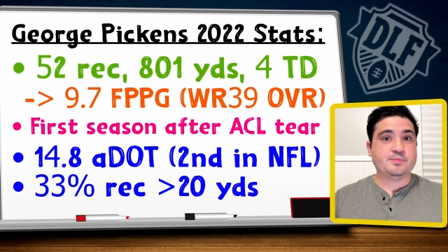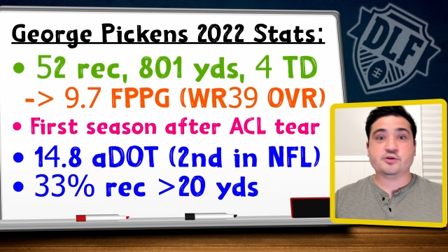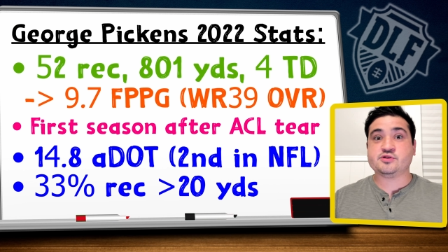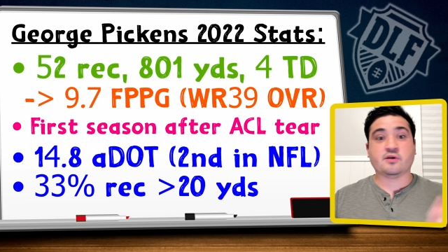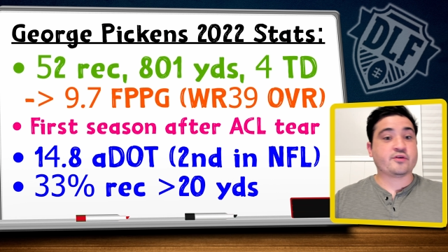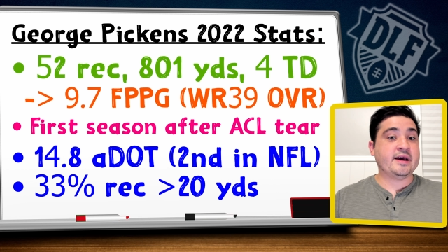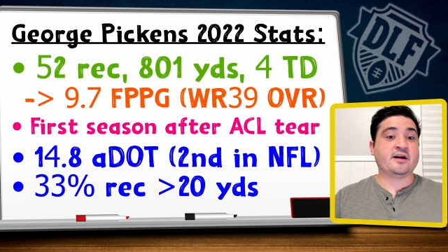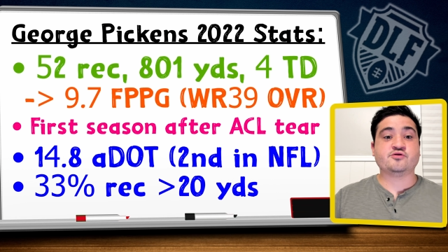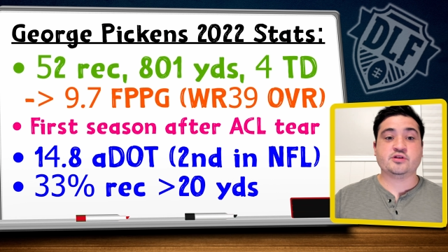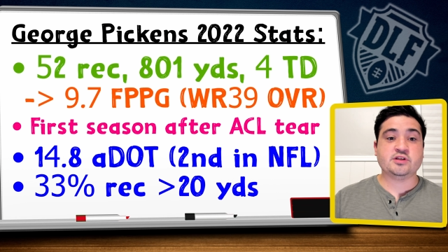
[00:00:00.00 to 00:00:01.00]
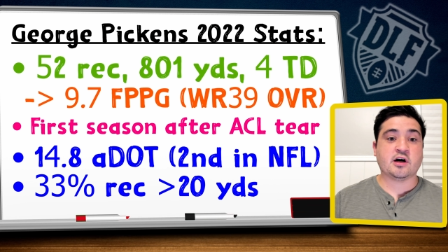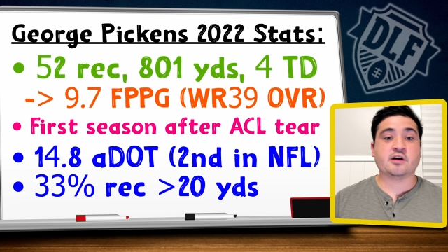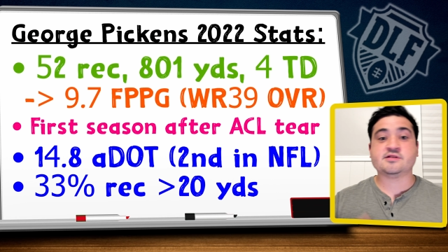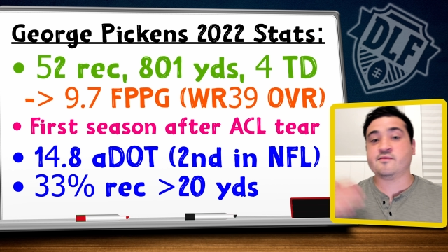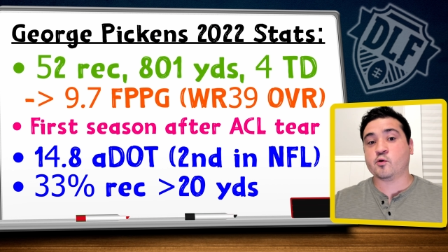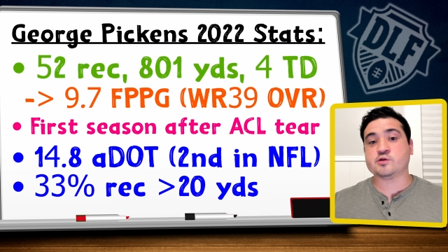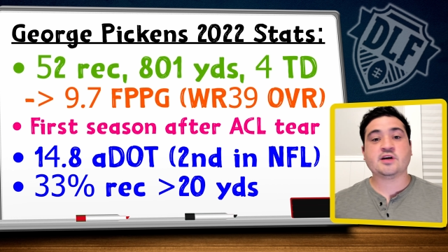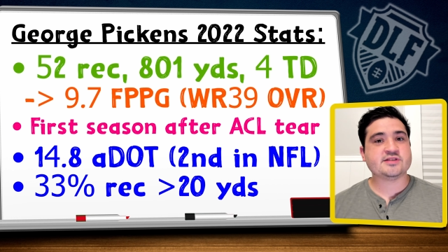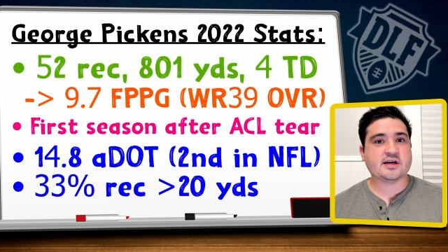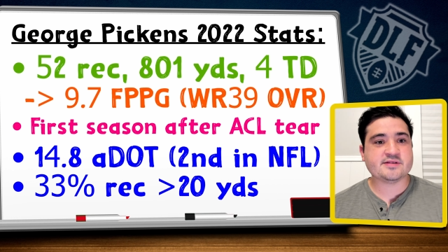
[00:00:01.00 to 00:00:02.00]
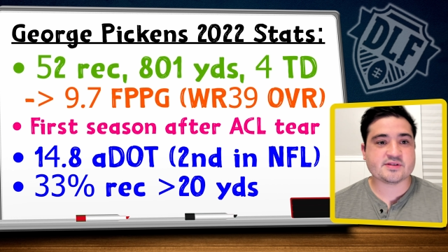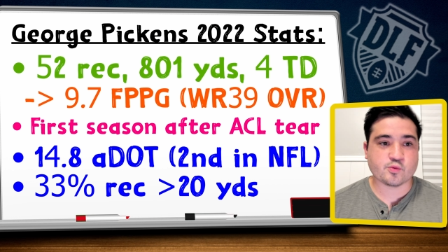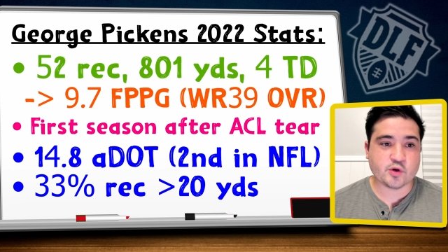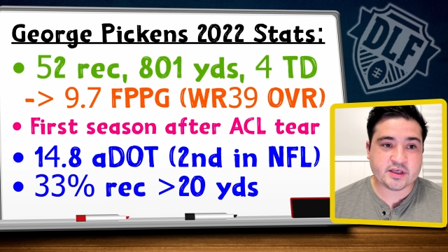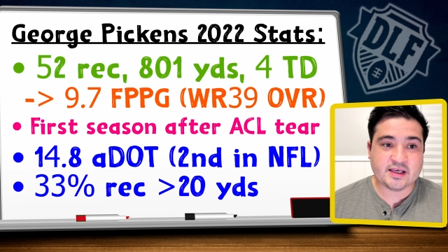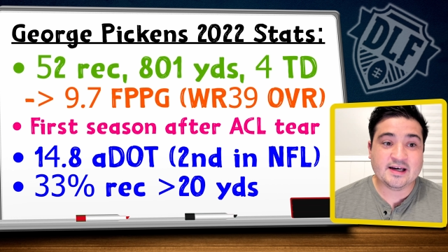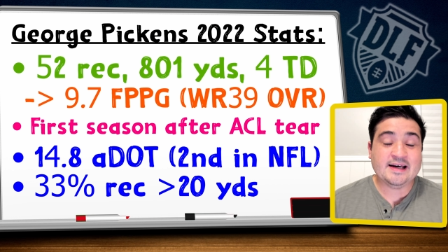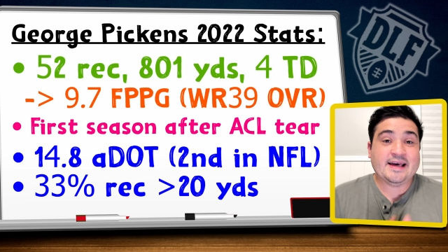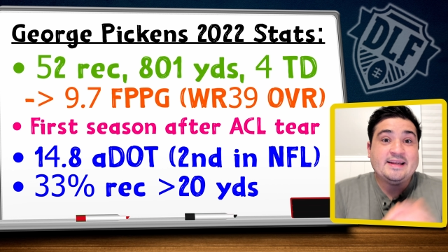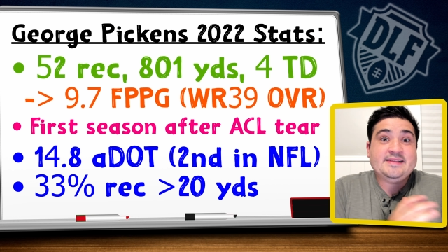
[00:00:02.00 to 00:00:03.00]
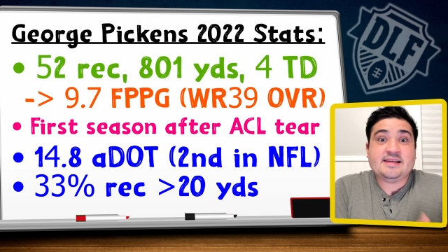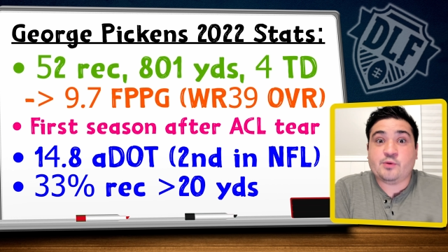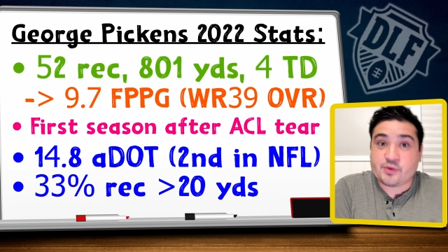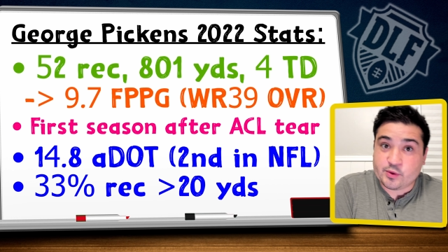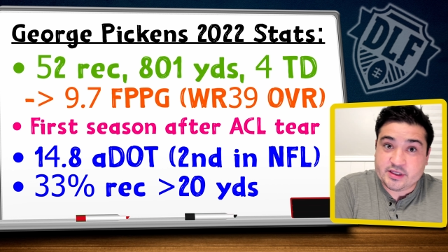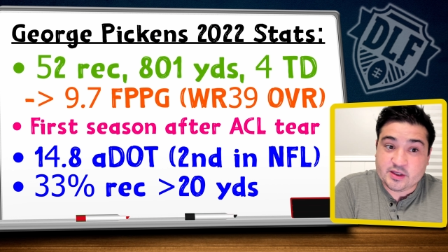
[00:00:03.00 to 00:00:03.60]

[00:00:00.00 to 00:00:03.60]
posted over 800 yards and four touchdowns as a rookie, and he did it with a rookie